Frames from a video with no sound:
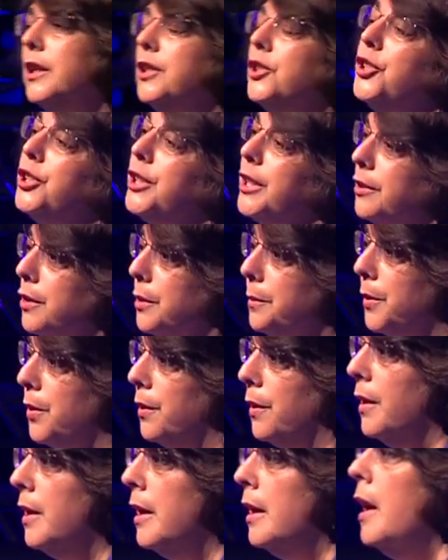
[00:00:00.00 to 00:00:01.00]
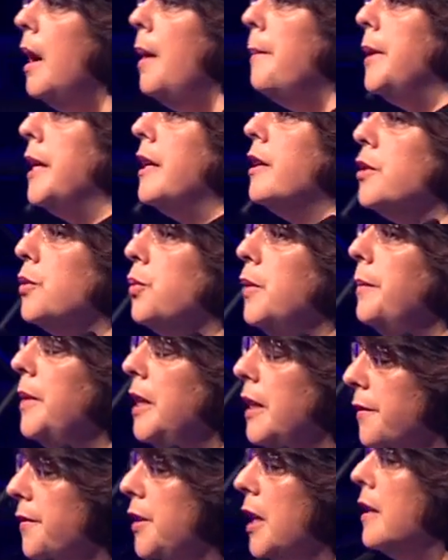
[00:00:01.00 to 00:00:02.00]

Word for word: and shareable because women have